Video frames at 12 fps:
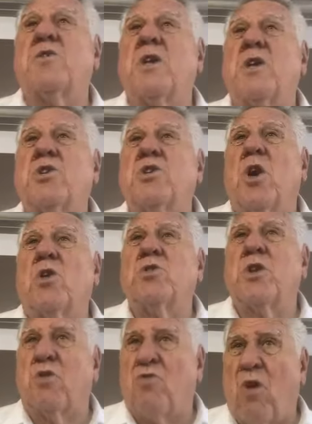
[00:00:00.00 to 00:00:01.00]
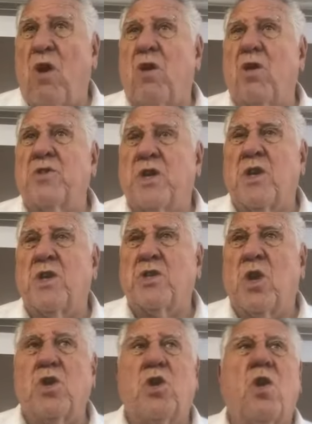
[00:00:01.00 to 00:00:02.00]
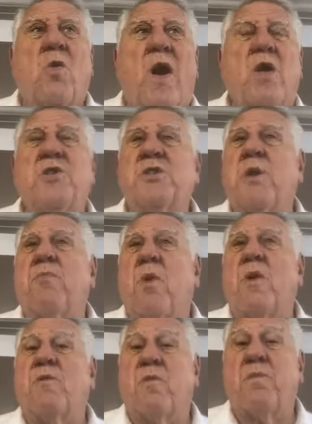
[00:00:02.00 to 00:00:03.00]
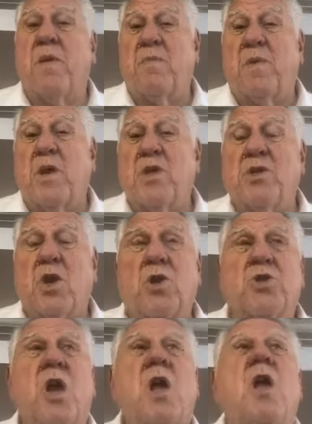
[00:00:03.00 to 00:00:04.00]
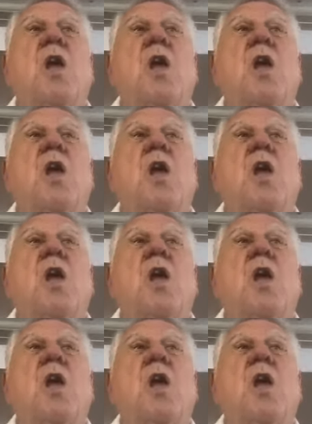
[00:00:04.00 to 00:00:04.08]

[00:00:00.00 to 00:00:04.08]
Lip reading: in the church and drunkards in the church? You know why you separate from people in the church?